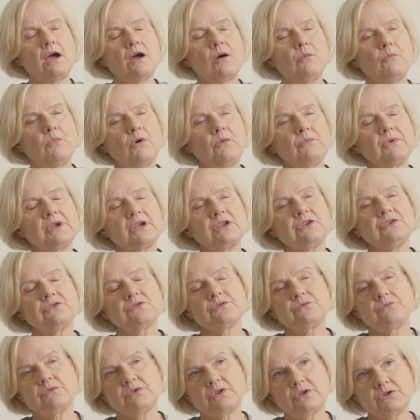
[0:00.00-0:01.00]
And what we can
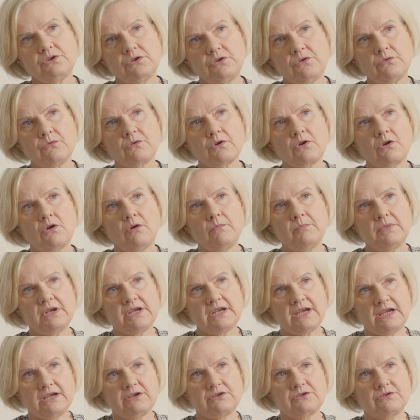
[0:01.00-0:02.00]
do with the new
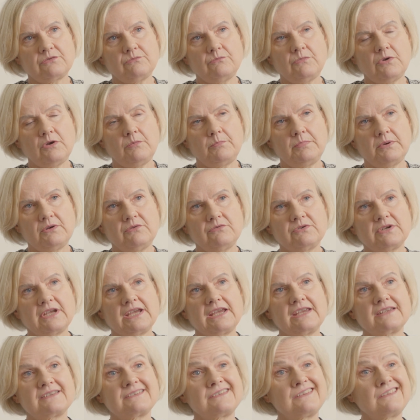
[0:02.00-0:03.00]
accommodation we're
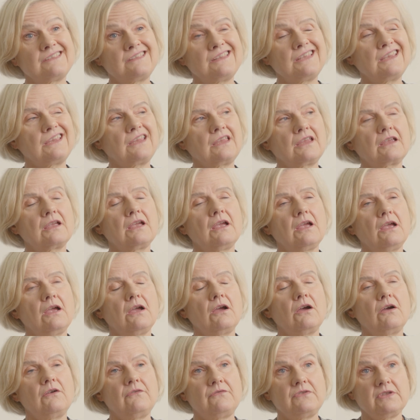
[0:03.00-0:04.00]
building is to think
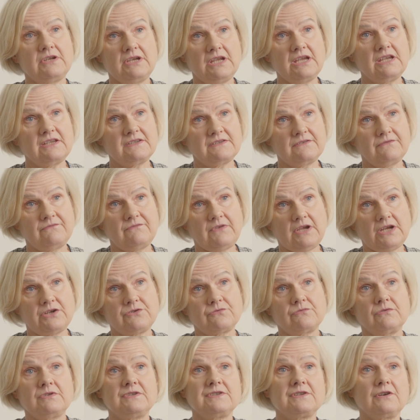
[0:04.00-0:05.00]
of the needs of
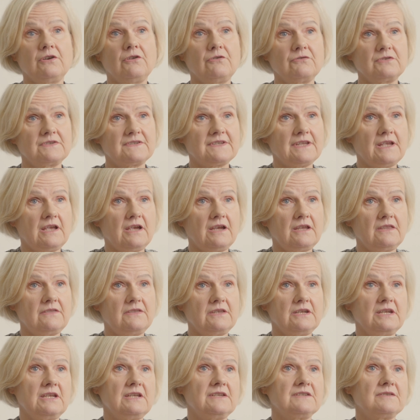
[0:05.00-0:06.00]
veterans
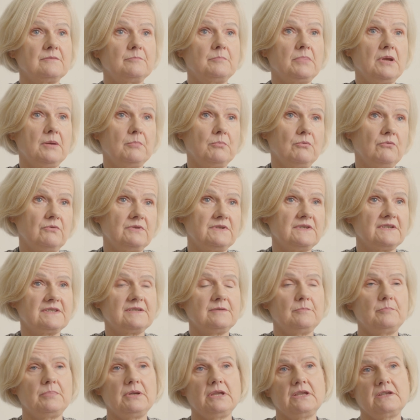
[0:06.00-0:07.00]
alongside the needs of people with
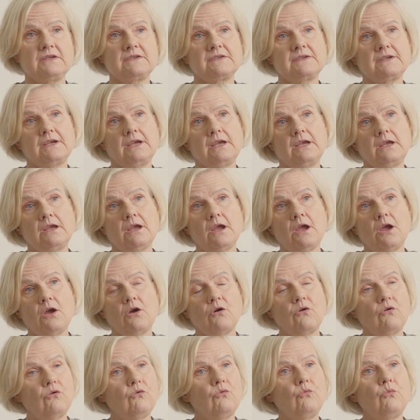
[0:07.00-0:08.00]
disability
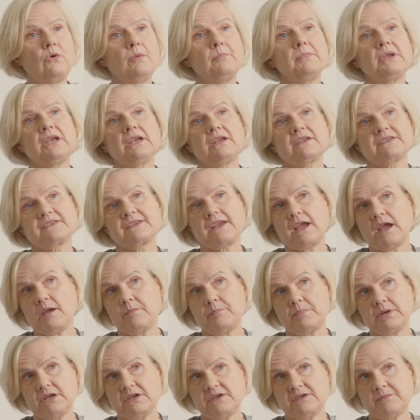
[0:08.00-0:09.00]
or women
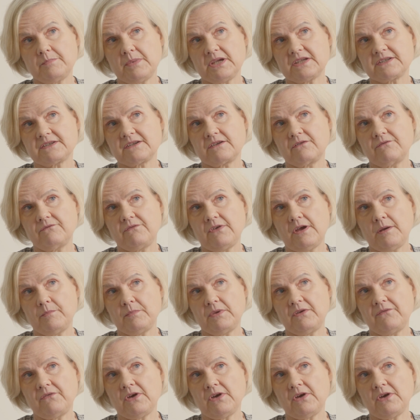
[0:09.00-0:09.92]
escaping domestic and family